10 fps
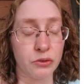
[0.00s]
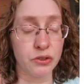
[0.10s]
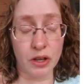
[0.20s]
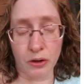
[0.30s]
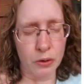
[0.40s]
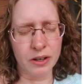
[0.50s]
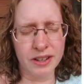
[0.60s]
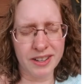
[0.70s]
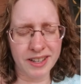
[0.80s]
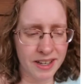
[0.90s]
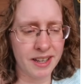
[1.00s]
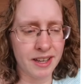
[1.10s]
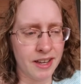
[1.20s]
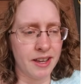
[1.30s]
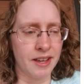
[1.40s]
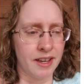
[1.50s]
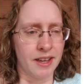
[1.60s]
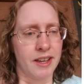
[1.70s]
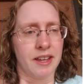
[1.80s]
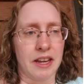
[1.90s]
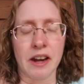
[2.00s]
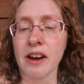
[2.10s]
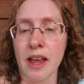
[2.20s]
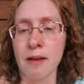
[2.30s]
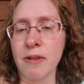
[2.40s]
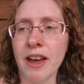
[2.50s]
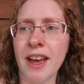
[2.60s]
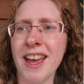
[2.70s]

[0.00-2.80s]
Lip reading: So here I am,